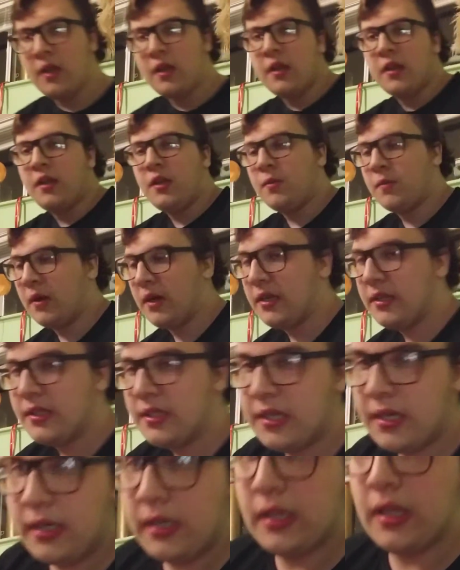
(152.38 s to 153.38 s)
you
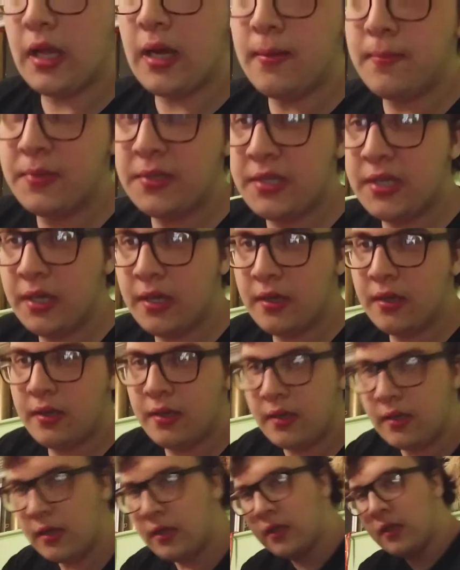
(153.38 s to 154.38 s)
want gloves.
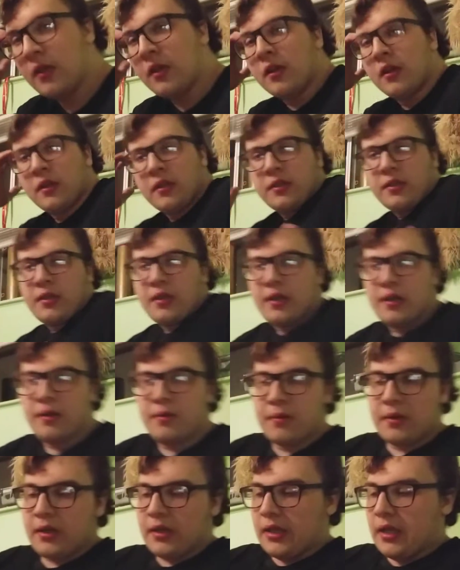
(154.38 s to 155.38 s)
So you
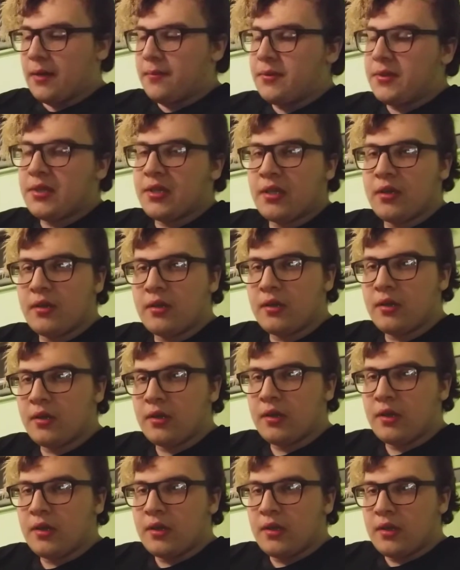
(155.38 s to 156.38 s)
want gloves.
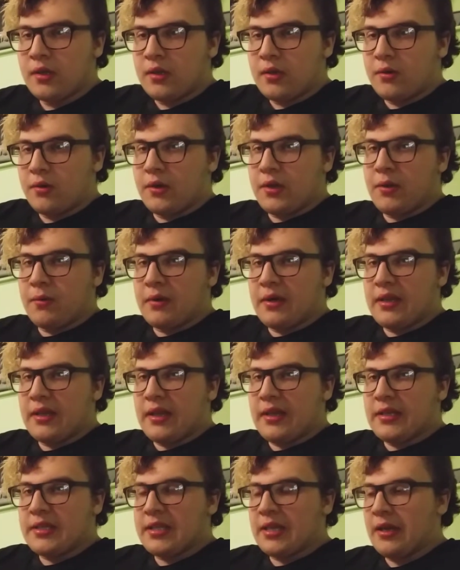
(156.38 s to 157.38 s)
Or you want
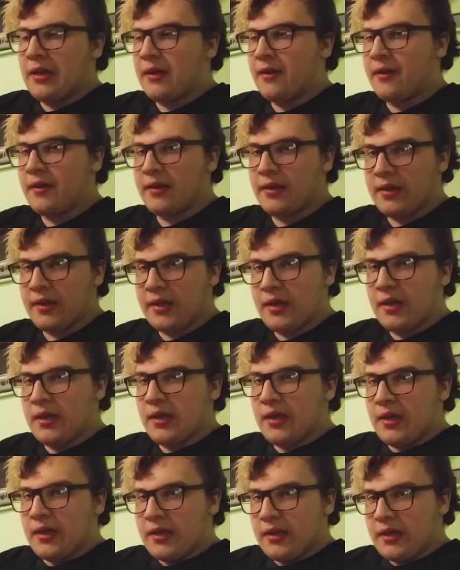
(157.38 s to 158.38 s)
like
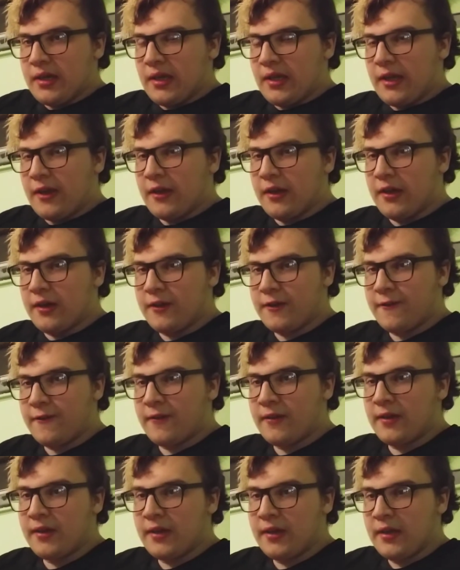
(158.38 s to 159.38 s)
kind of like
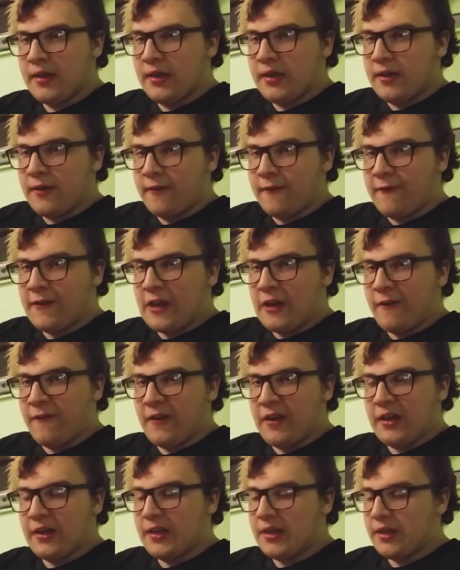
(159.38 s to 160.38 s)
fake
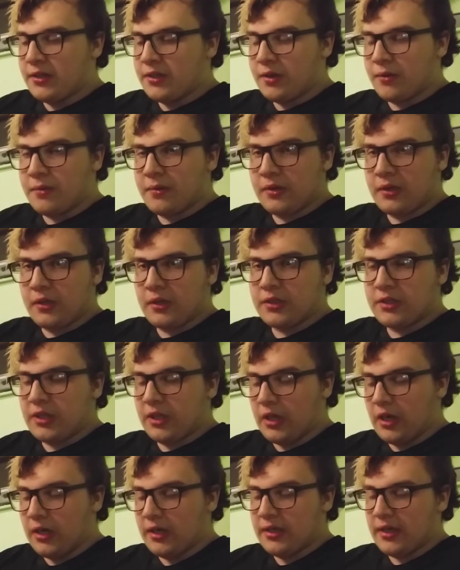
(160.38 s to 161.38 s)
fingernails so it's
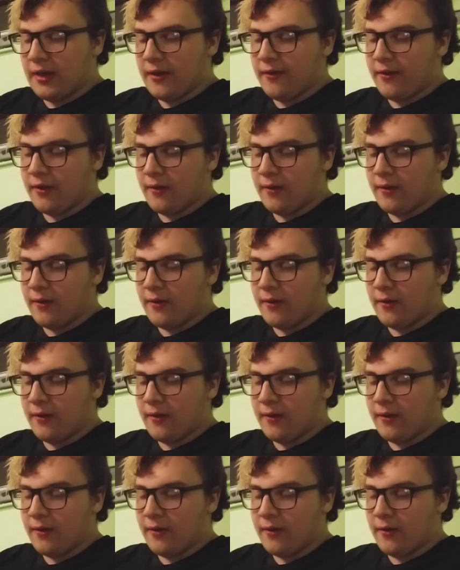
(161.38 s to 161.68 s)
long enough.